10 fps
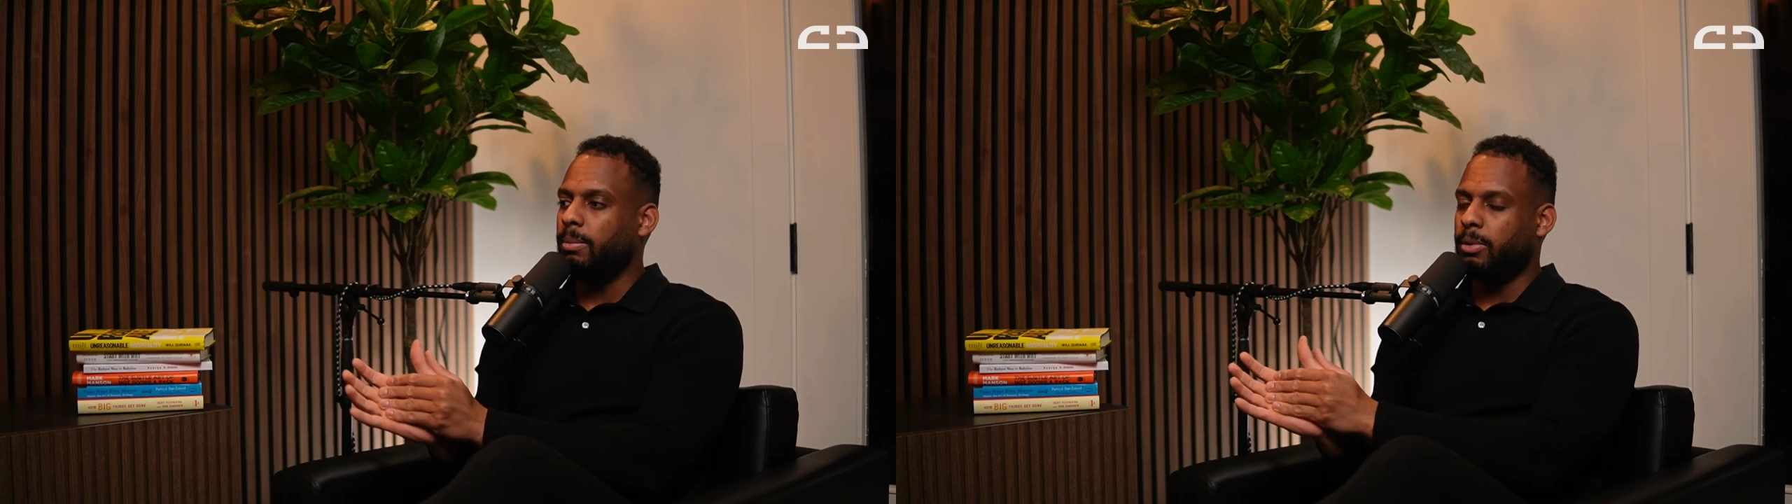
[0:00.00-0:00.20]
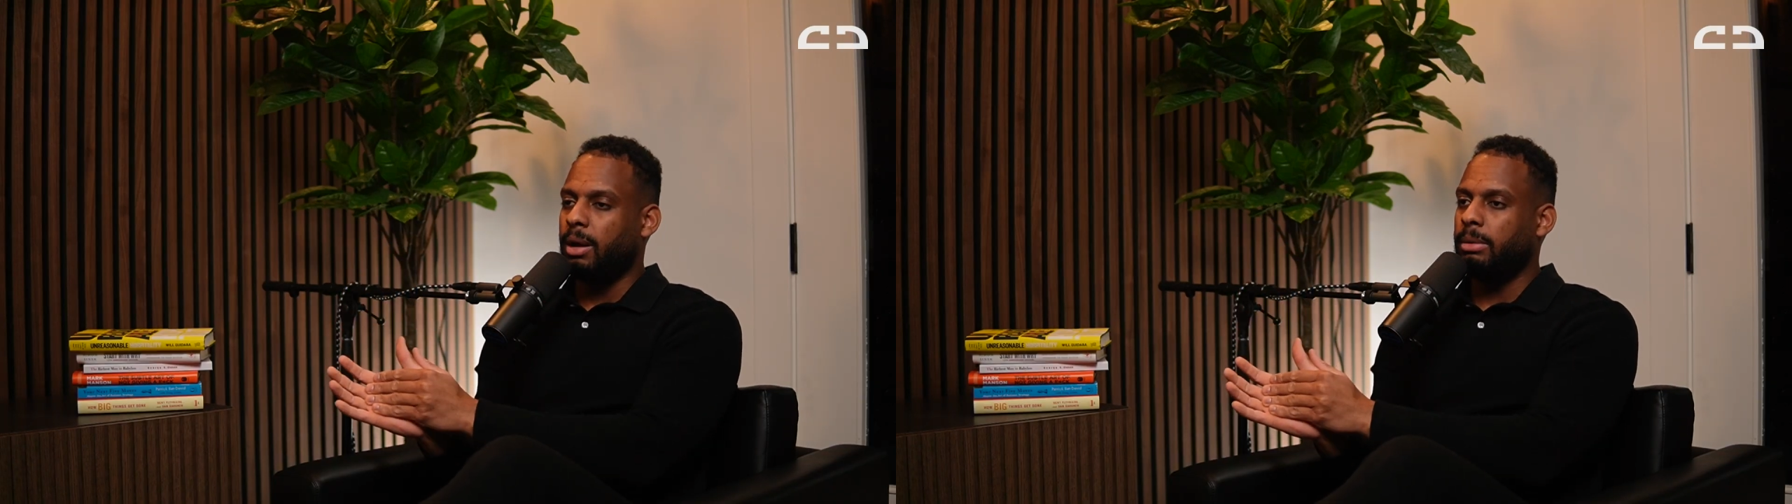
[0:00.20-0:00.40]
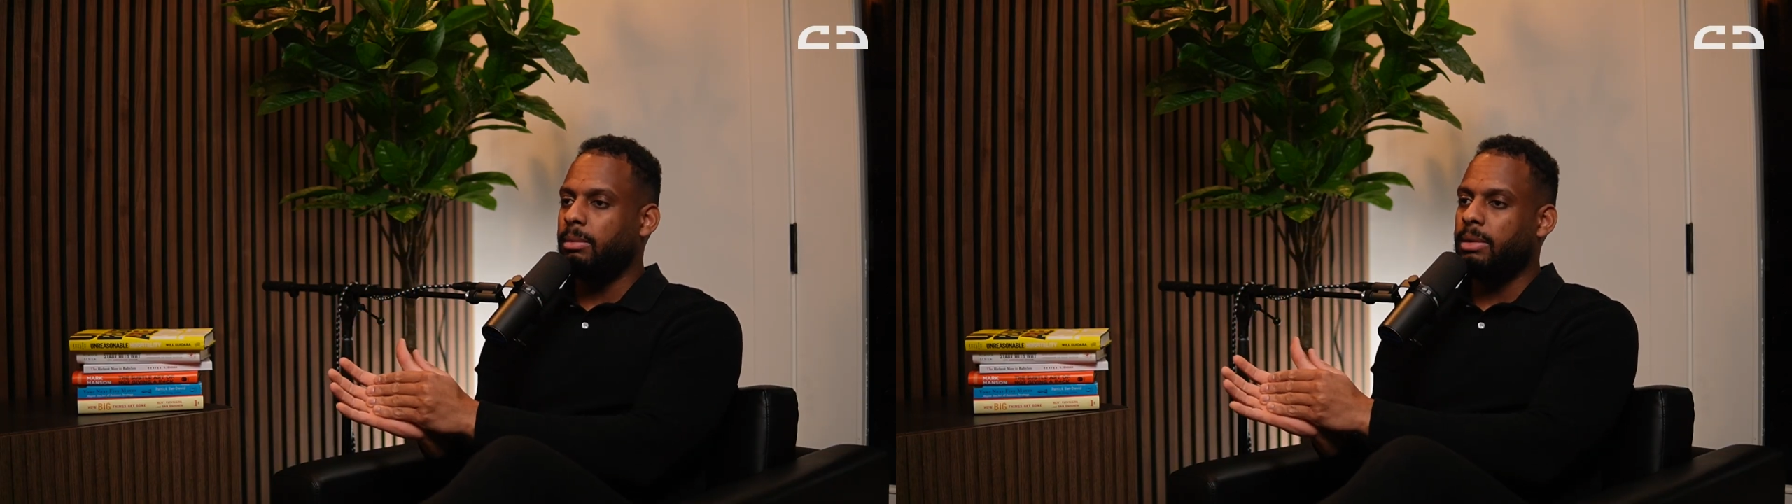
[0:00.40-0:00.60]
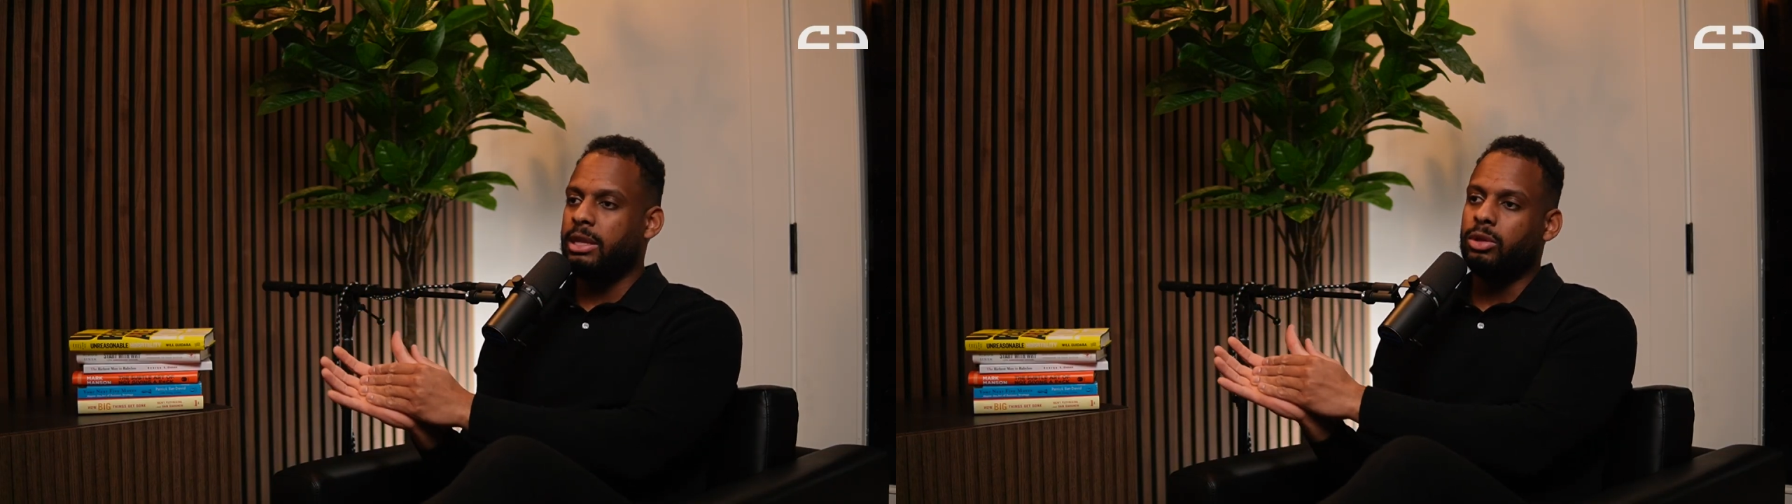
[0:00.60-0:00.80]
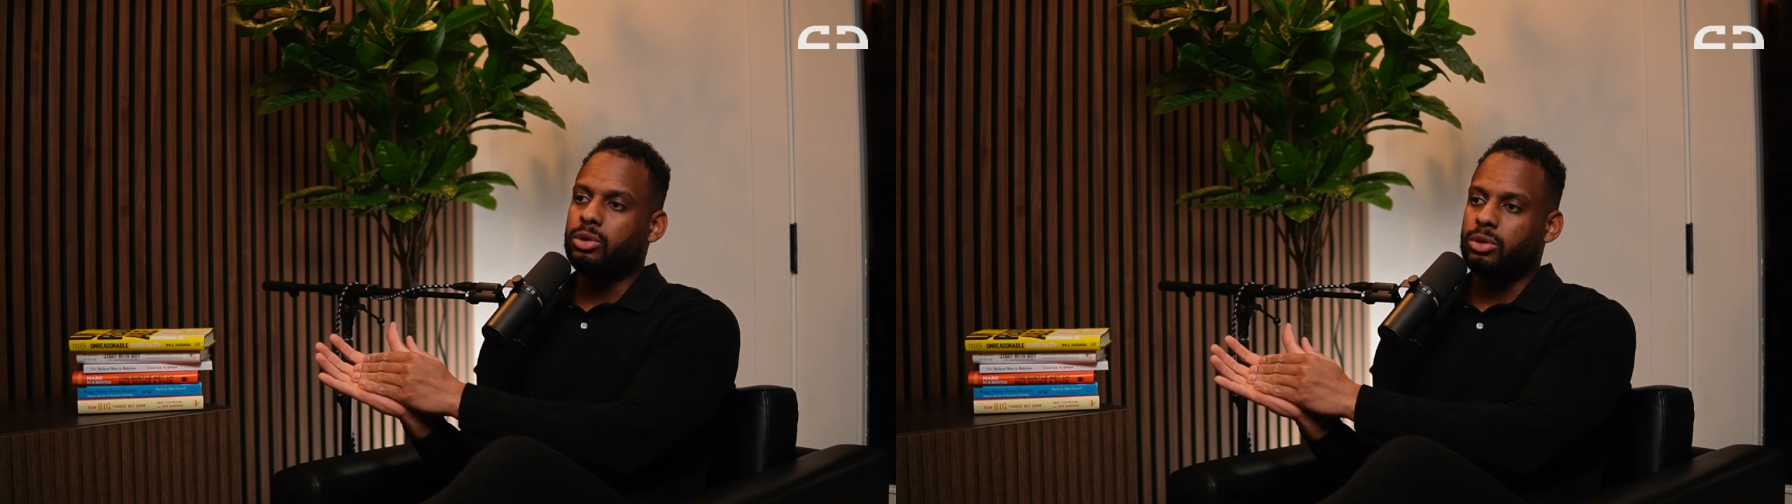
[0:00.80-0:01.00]
a problem
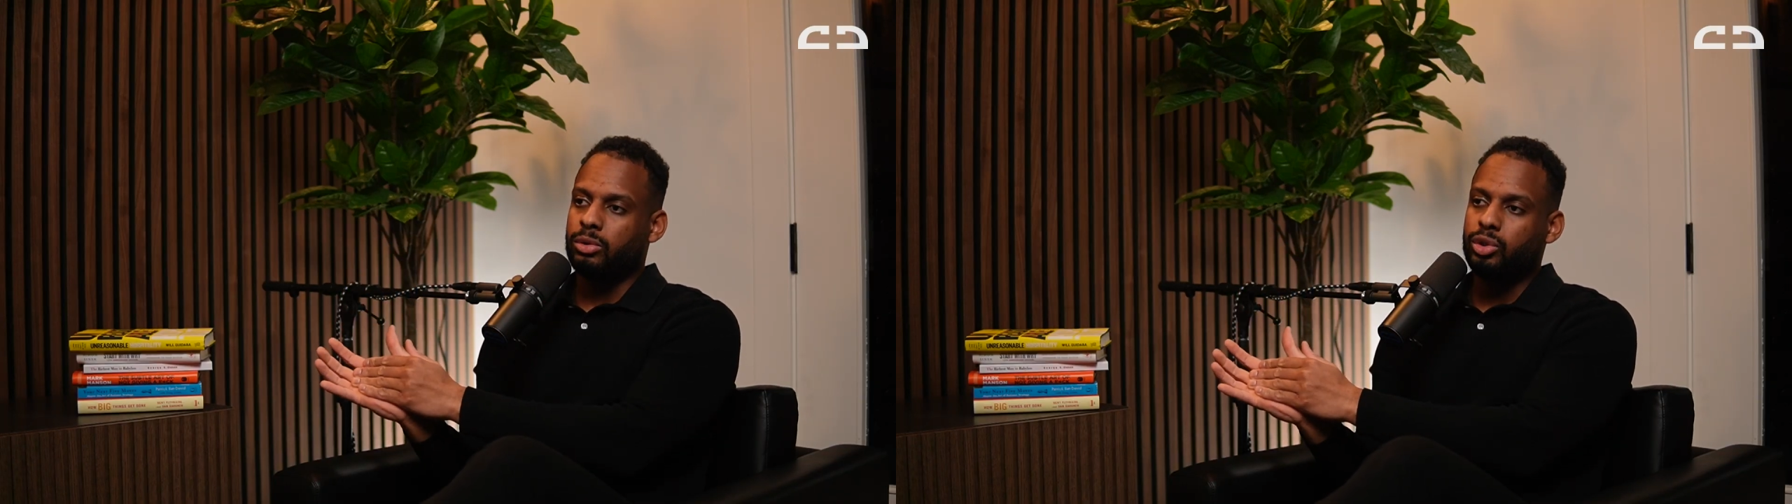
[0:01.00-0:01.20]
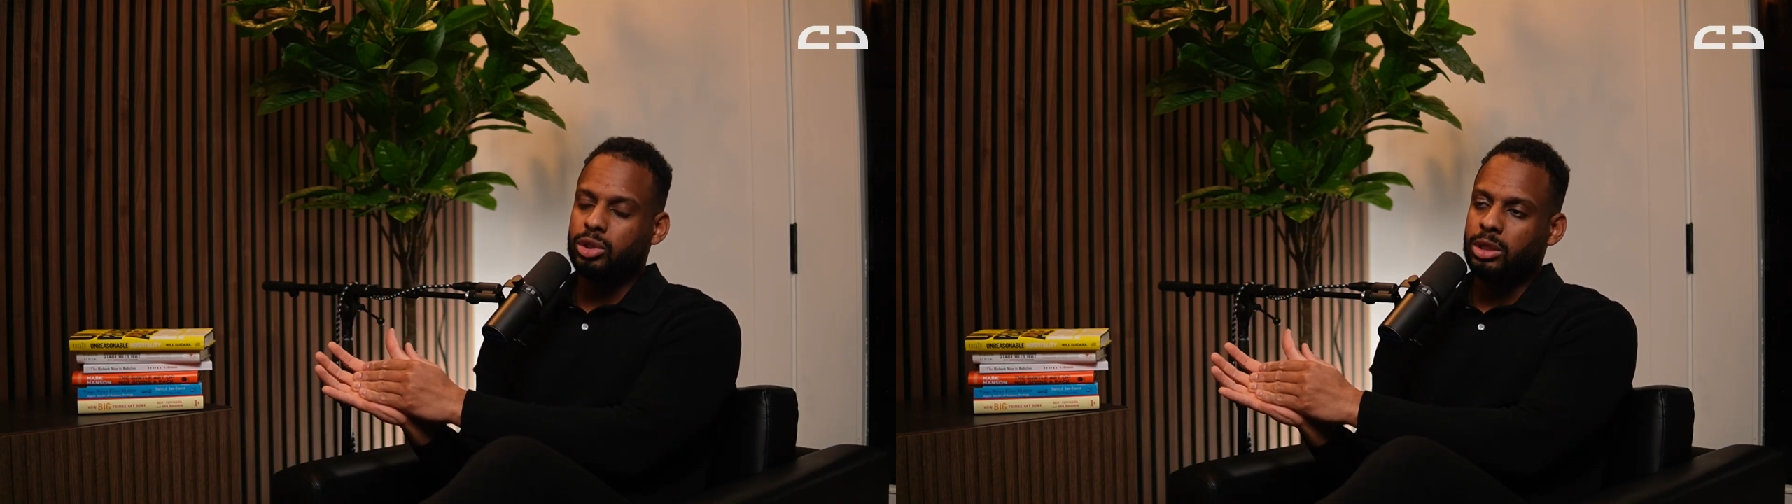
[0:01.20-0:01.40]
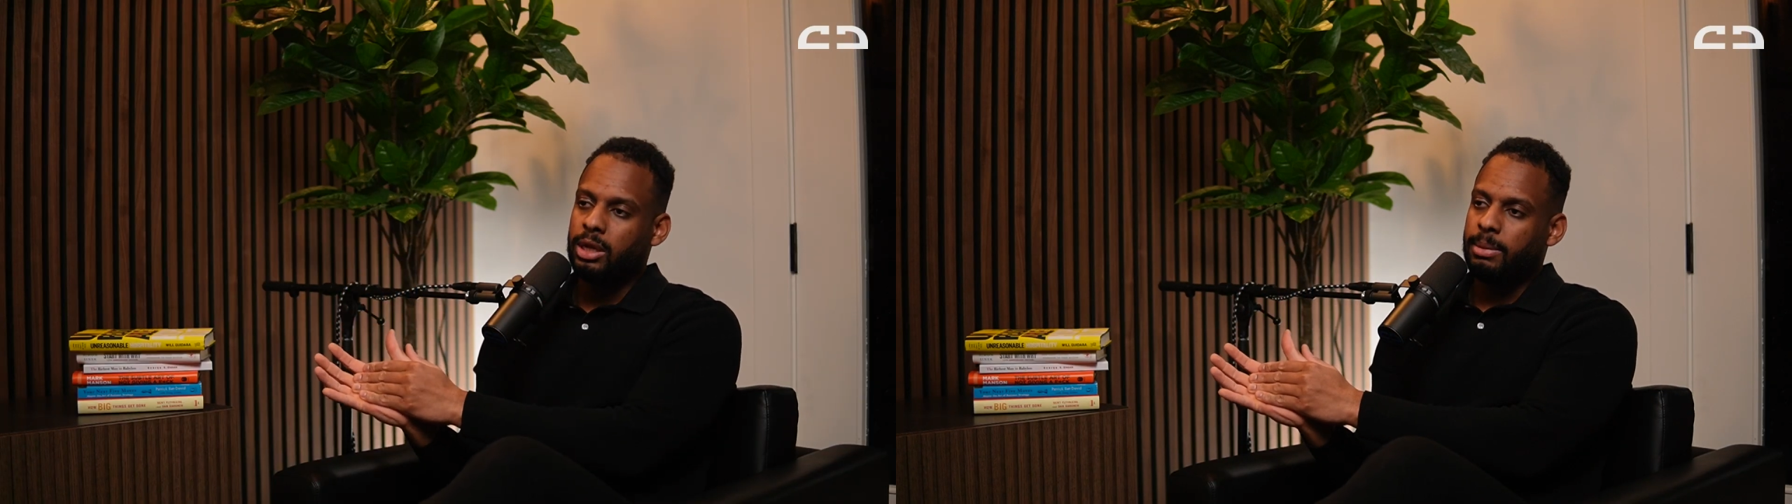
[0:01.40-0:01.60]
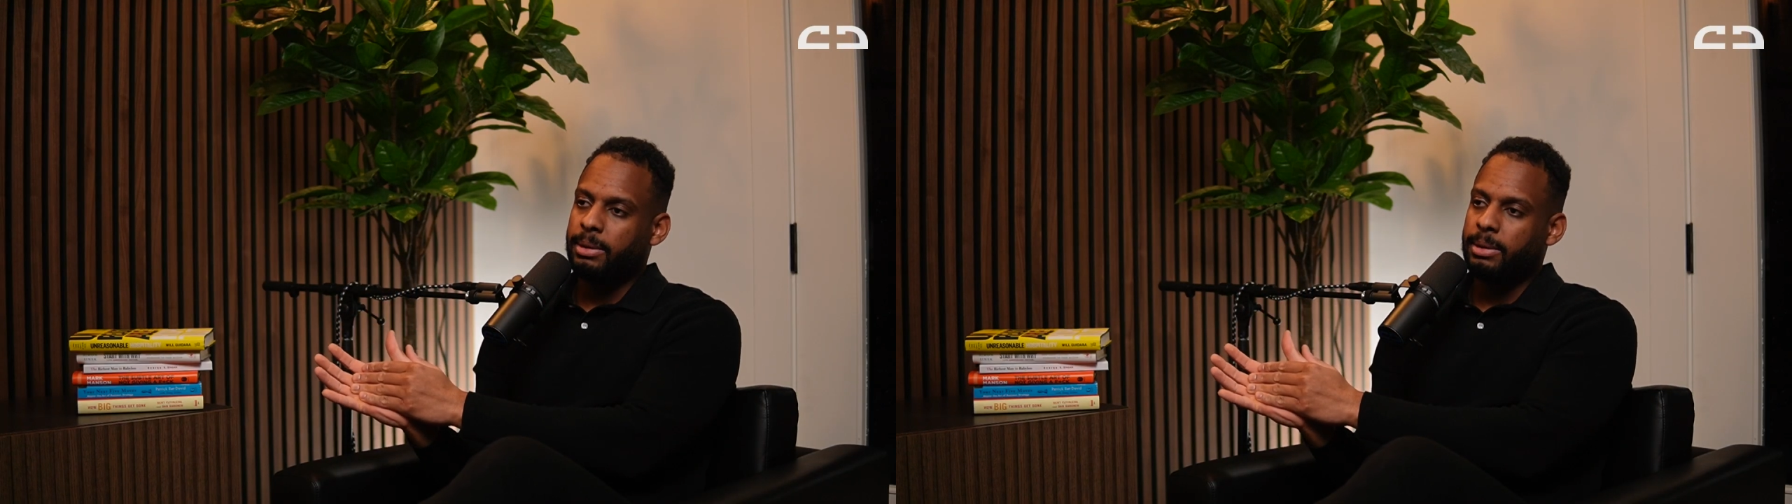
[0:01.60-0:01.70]
and no solution